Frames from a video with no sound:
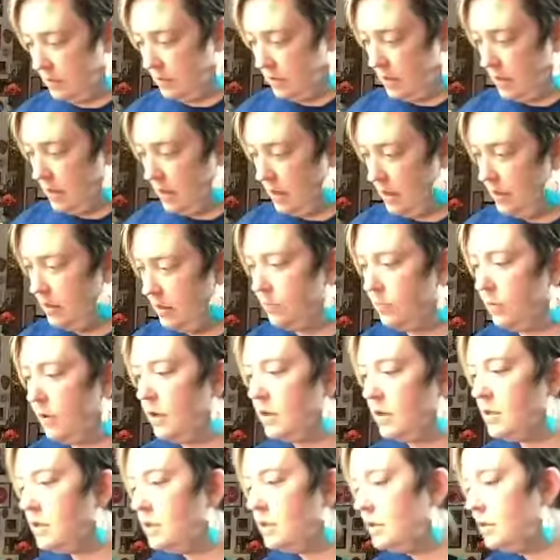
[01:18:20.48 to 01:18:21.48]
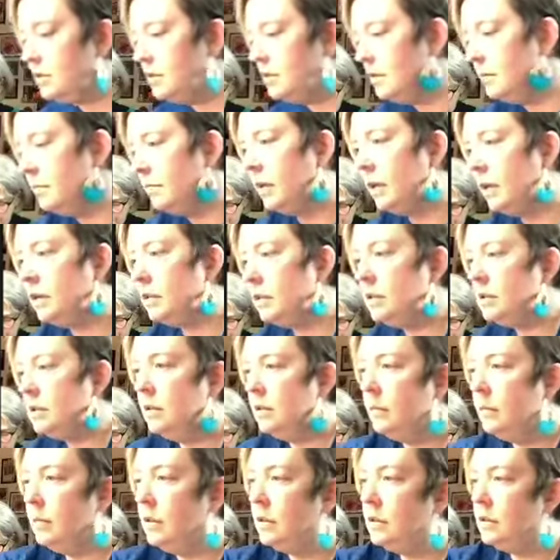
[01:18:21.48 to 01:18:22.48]
And the brush.
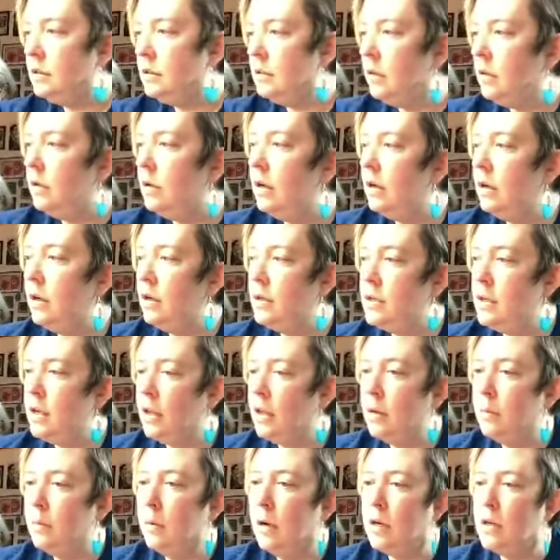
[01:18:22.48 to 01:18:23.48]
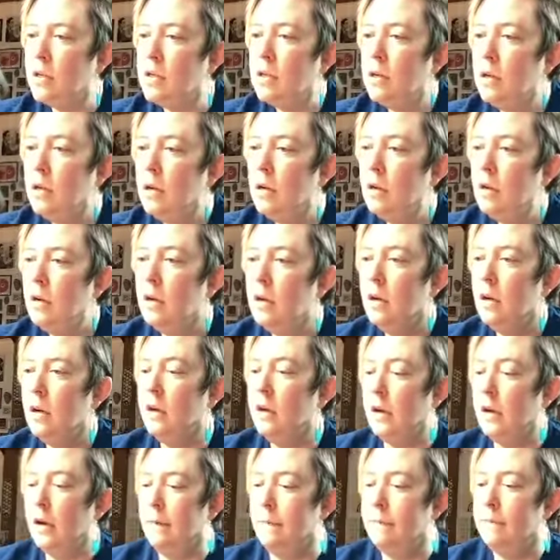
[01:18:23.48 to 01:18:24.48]
Oh, good, here's another brush.
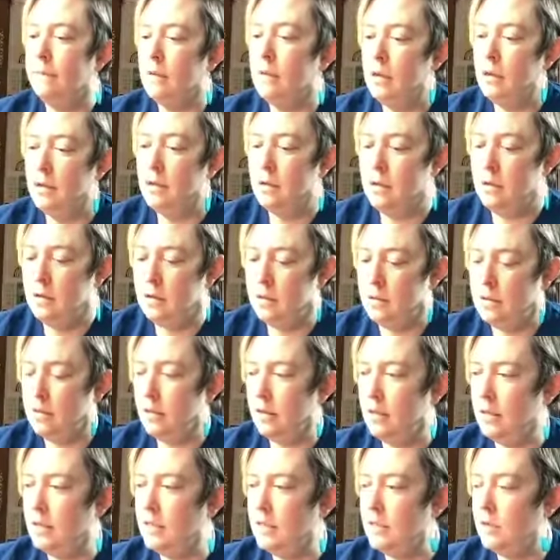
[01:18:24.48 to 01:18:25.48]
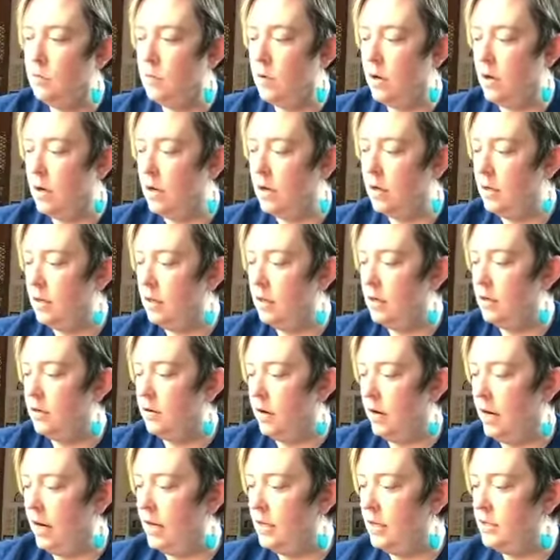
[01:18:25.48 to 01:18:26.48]
Okay, so this is watercolor
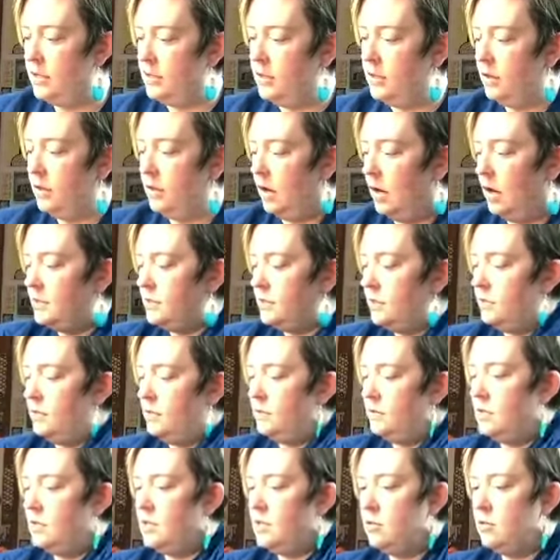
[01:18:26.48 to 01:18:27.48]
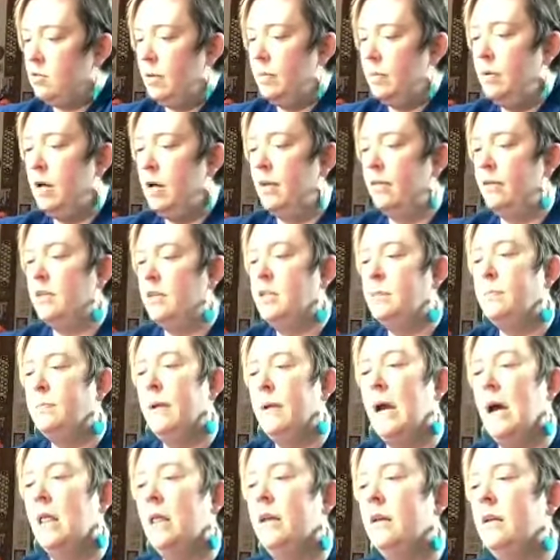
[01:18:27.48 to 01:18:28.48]
crayons. You can also scribble on this
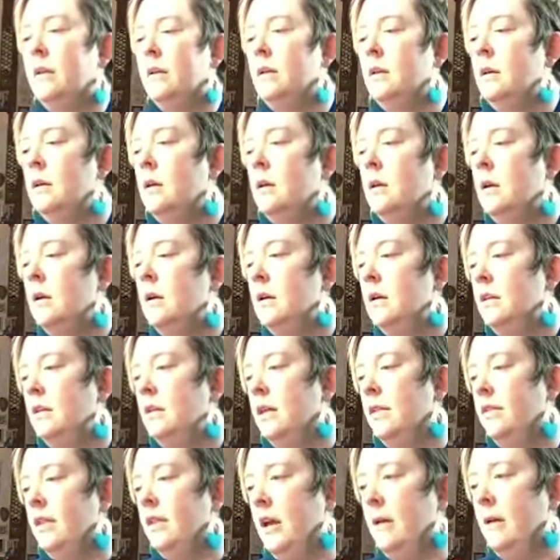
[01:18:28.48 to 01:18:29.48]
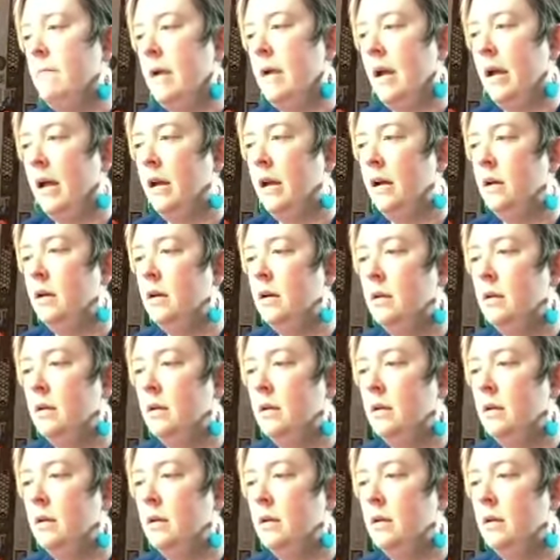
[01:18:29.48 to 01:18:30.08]
palette that they make